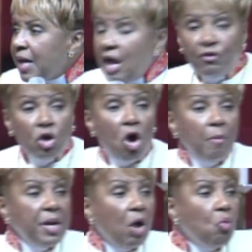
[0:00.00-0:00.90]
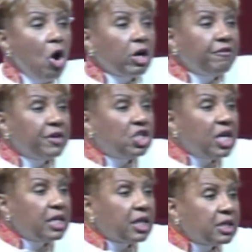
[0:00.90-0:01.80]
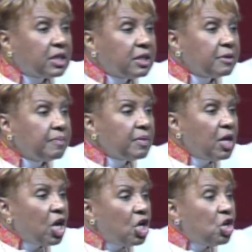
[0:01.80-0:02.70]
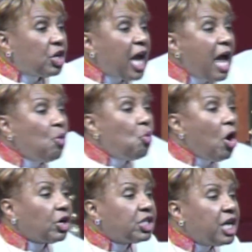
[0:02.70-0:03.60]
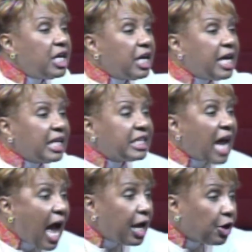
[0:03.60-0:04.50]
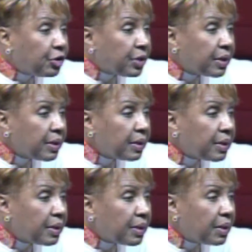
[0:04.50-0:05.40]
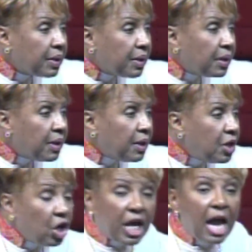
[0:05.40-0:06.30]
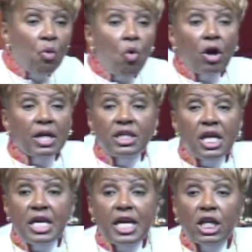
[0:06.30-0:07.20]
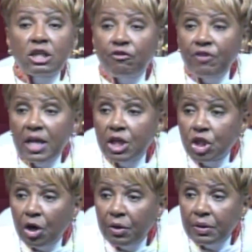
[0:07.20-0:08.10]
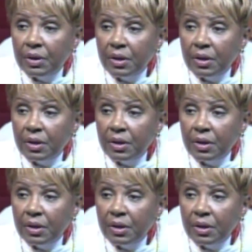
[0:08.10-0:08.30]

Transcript: If you're going to be a worker for Jesus, you can't work till you get tired. You can't work until you get your feelings hurt.